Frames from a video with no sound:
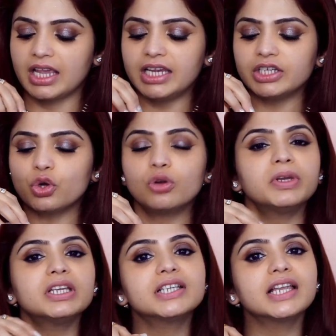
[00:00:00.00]
He told
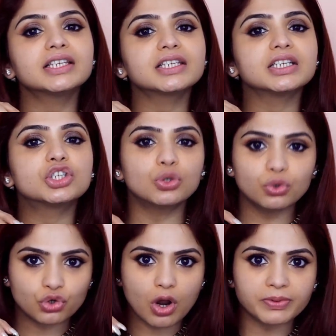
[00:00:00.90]
me that
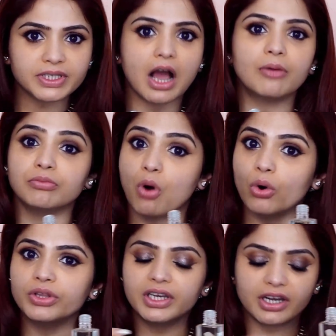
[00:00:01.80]
2 drops are
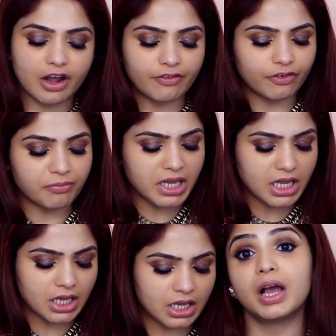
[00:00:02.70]
more than enough for
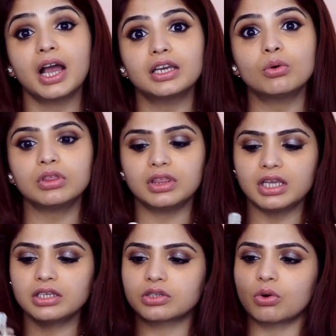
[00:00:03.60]
me. I don't
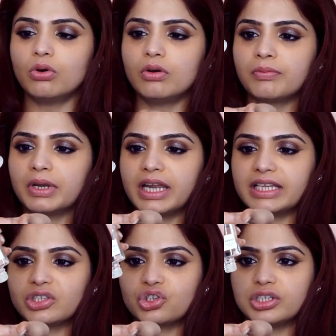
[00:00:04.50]
think so, but
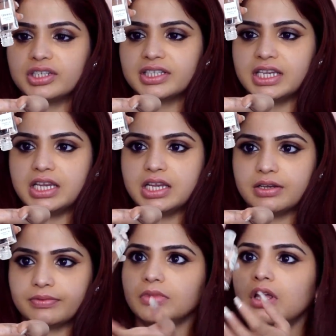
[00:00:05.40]
let's just see.
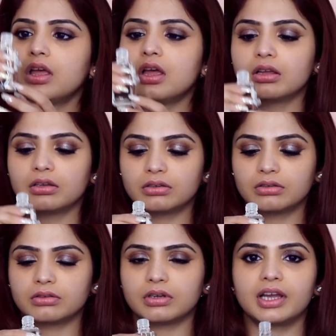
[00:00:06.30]

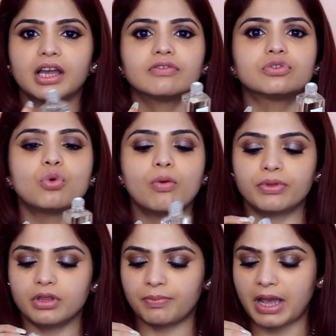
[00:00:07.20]
I have to
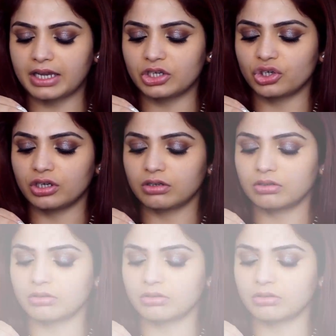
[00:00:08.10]
open the packaging.